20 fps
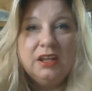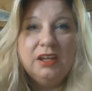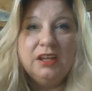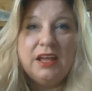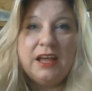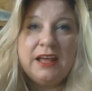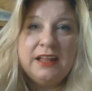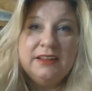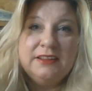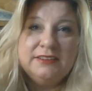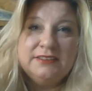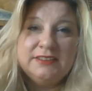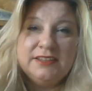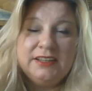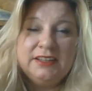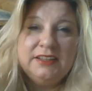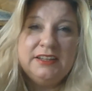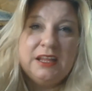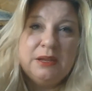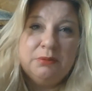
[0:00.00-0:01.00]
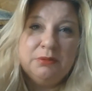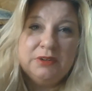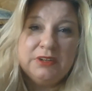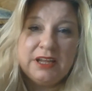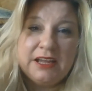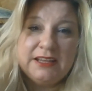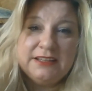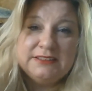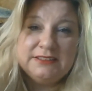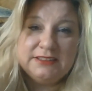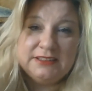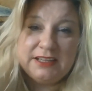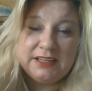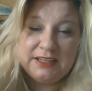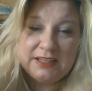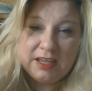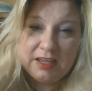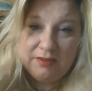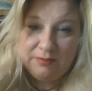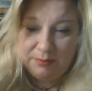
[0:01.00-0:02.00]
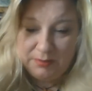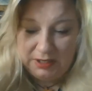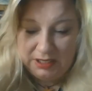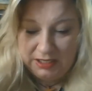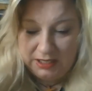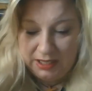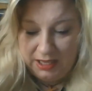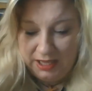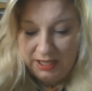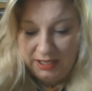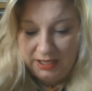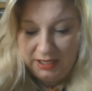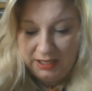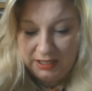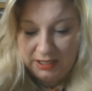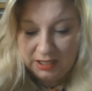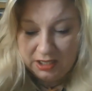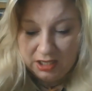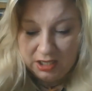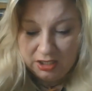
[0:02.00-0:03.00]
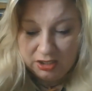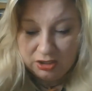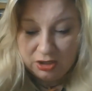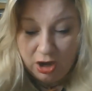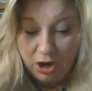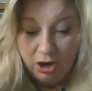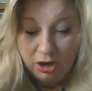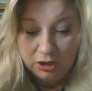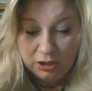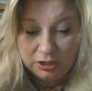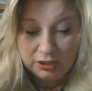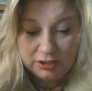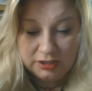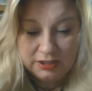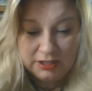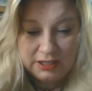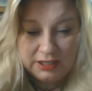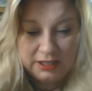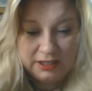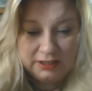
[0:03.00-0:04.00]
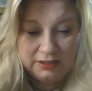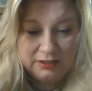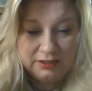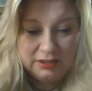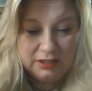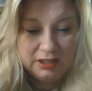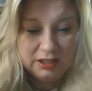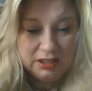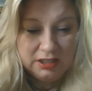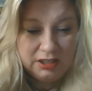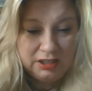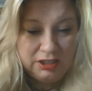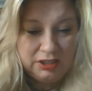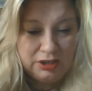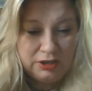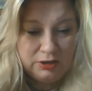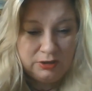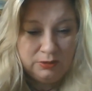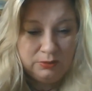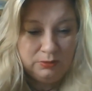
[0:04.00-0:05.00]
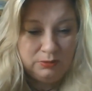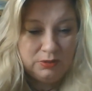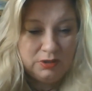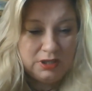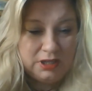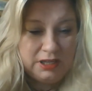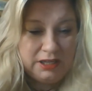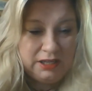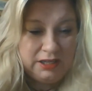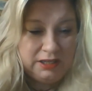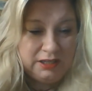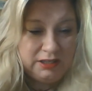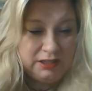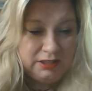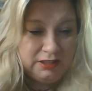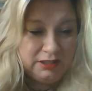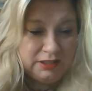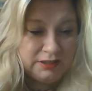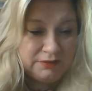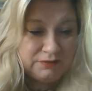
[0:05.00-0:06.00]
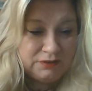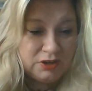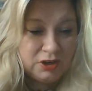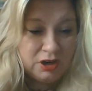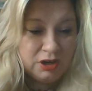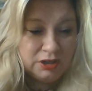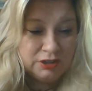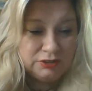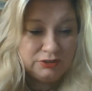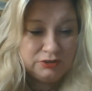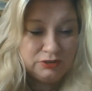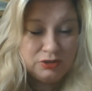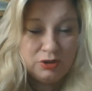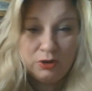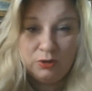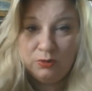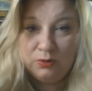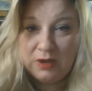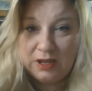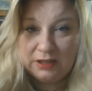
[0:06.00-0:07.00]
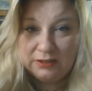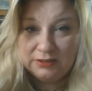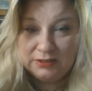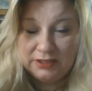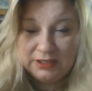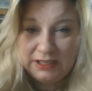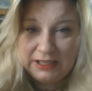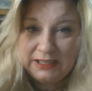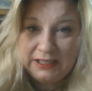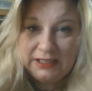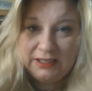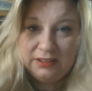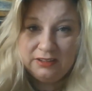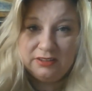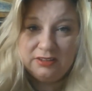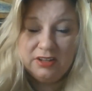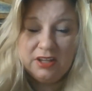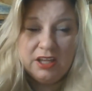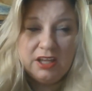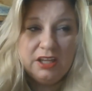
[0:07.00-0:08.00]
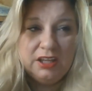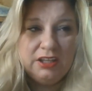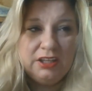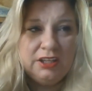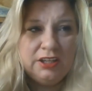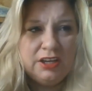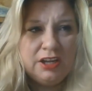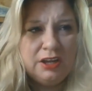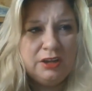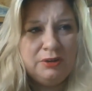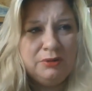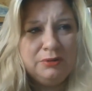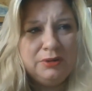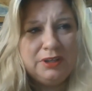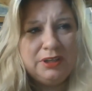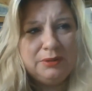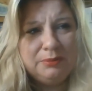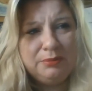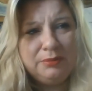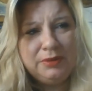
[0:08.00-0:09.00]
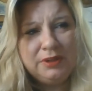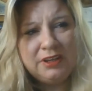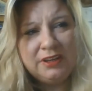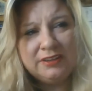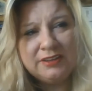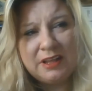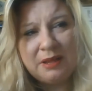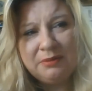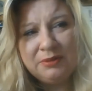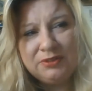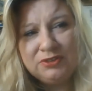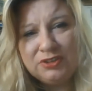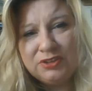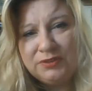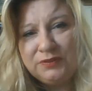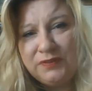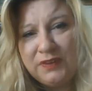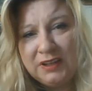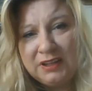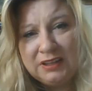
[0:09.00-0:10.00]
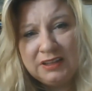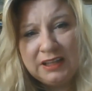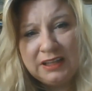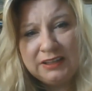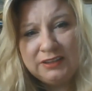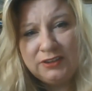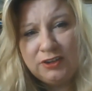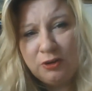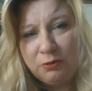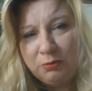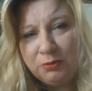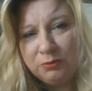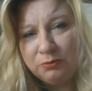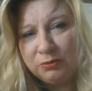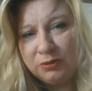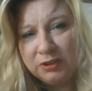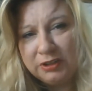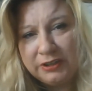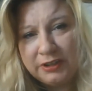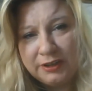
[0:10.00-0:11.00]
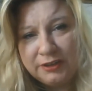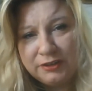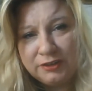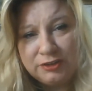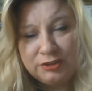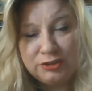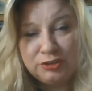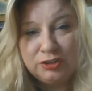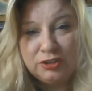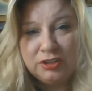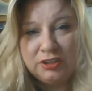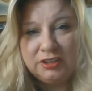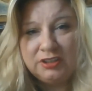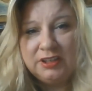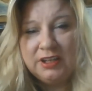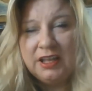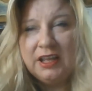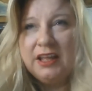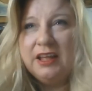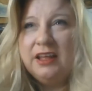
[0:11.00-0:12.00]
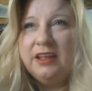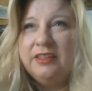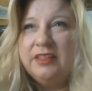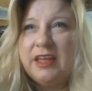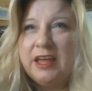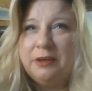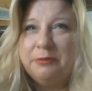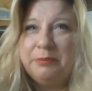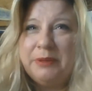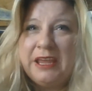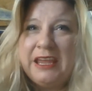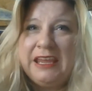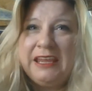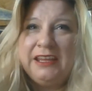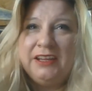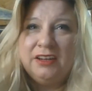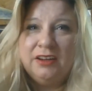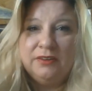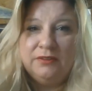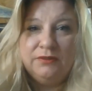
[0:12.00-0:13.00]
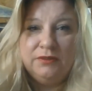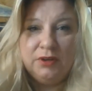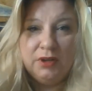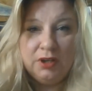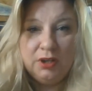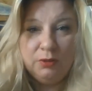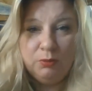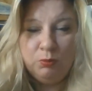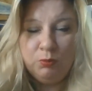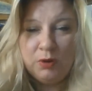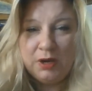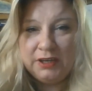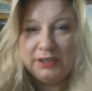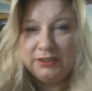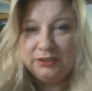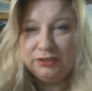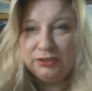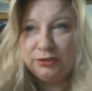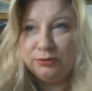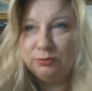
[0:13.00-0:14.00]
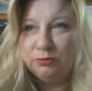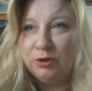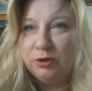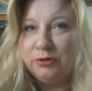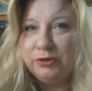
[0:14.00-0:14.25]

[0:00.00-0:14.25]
Allison, they were nice and they gave me a card and, a gift card to go out to eat, you know, because I was just feeling like no one really understood that pain of wanting to enroll